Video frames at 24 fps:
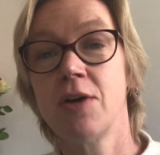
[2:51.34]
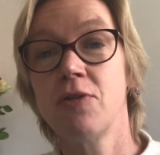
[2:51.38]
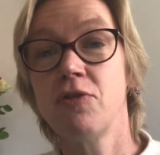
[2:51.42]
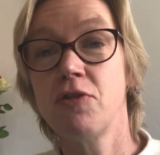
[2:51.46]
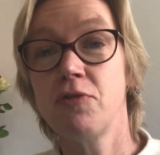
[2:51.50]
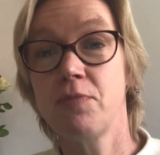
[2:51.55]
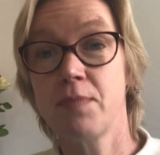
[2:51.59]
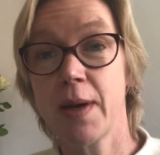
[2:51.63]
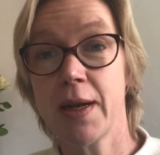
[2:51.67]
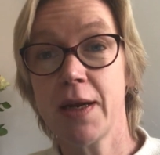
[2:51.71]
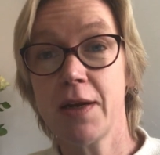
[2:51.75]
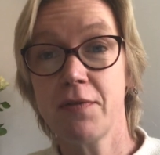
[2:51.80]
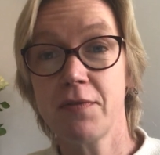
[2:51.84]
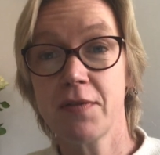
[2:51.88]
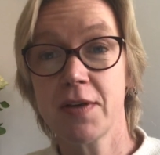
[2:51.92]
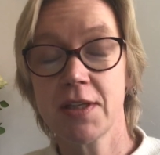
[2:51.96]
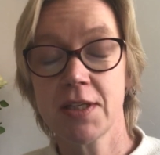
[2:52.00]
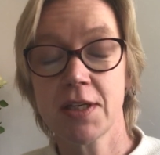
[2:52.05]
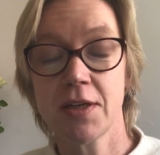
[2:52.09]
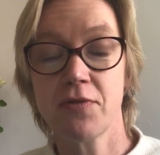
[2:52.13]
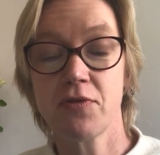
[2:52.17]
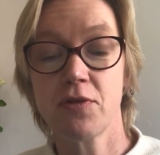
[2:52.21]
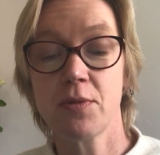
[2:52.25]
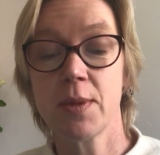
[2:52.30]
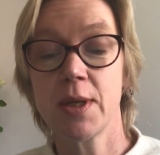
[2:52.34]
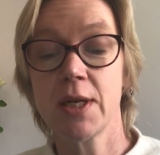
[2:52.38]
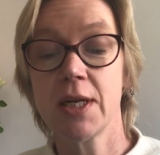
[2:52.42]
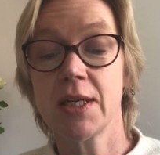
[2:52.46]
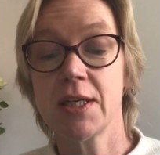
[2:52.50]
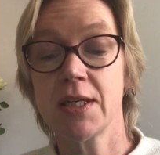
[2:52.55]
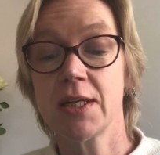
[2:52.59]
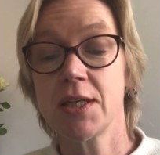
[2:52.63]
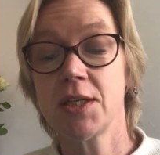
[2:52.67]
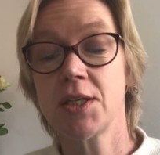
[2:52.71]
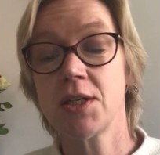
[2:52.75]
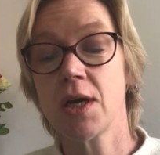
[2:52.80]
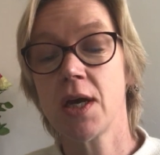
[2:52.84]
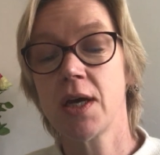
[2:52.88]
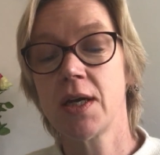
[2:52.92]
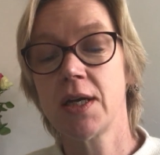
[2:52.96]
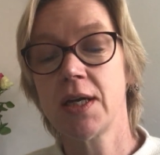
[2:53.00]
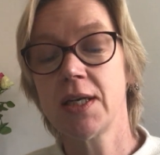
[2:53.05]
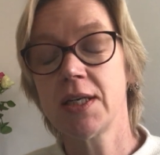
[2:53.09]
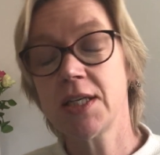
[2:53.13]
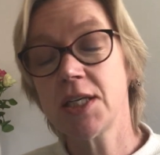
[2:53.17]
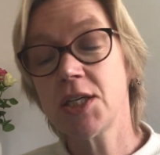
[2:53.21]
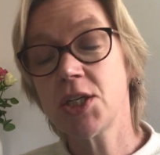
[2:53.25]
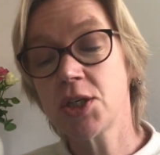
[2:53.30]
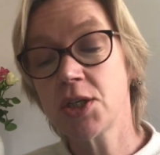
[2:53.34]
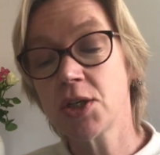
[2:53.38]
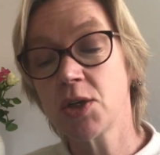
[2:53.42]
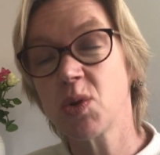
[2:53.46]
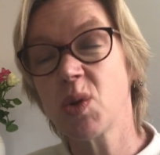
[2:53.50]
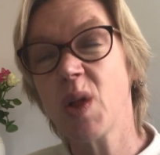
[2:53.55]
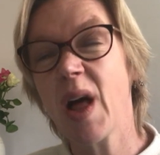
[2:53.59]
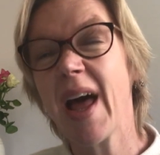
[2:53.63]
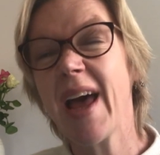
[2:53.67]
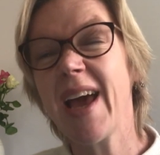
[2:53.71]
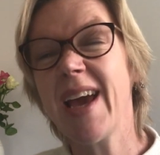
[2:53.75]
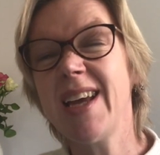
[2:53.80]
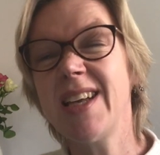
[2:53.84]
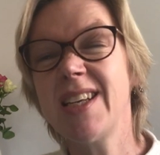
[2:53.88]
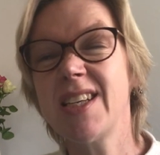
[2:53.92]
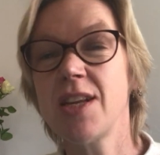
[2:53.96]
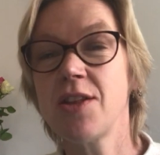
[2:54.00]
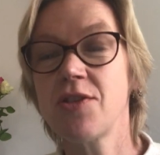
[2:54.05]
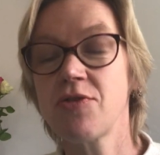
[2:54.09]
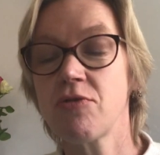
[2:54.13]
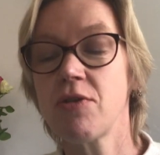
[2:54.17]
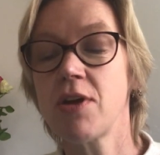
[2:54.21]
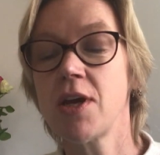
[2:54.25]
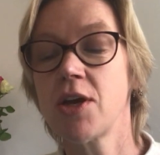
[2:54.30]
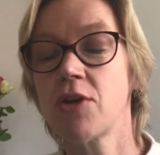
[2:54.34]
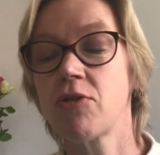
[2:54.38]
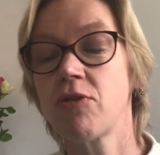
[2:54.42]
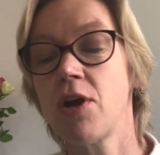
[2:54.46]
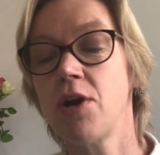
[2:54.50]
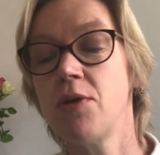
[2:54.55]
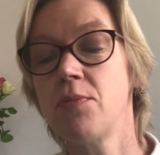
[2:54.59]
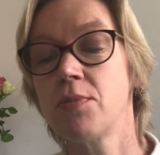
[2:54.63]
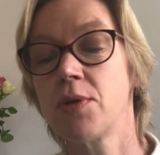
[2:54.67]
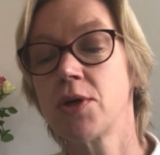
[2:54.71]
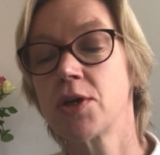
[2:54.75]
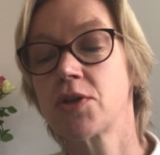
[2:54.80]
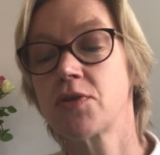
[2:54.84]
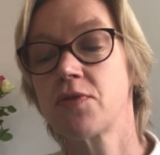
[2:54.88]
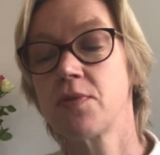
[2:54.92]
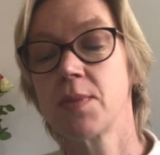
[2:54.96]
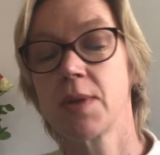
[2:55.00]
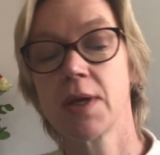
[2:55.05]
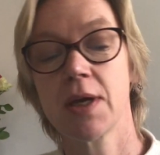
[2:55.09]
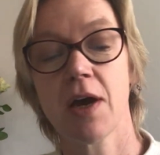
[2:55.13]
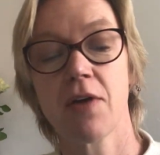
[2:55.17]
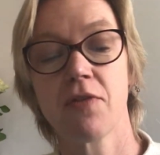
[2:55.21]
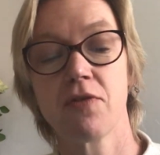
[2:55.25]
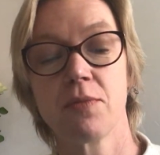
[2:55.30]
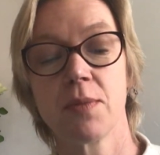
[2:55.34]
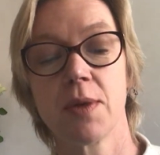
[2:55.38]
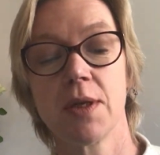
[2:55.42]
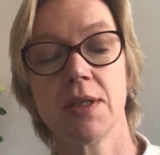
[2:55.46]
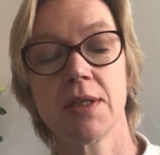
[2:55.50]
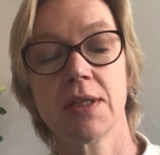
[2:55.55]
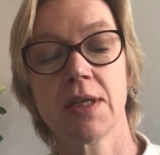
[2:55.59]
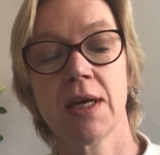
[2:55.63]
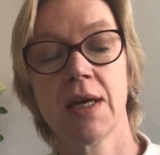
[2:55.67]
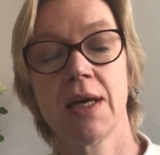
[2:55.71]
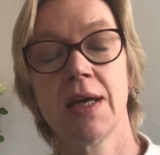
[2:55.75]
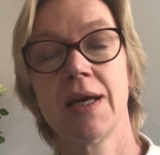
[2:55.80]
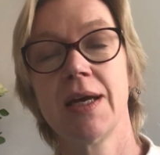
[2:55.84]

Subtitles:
We've benefited from an additional 83 Chromebooks from the government,